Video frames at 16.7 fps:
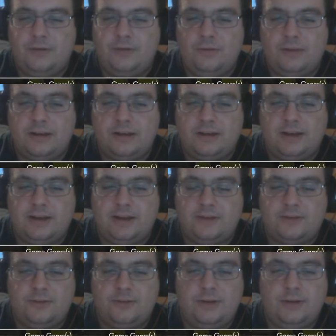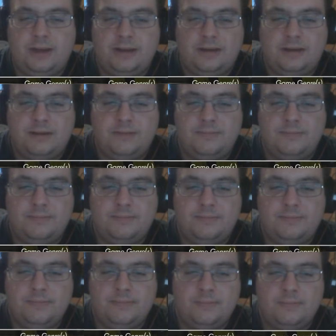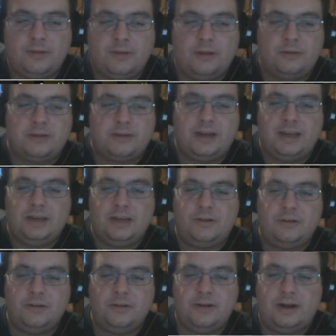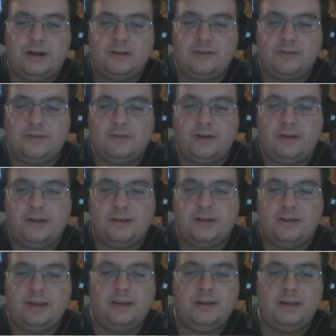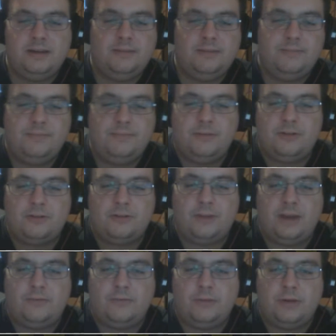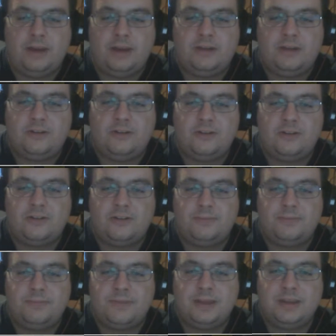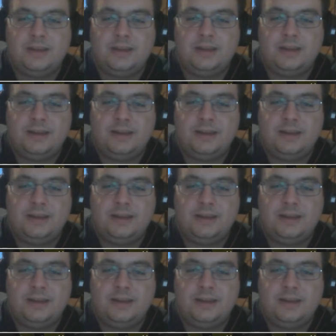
You have to do that entire screen without dying on the hardest difficulty, which is why everyone hates this.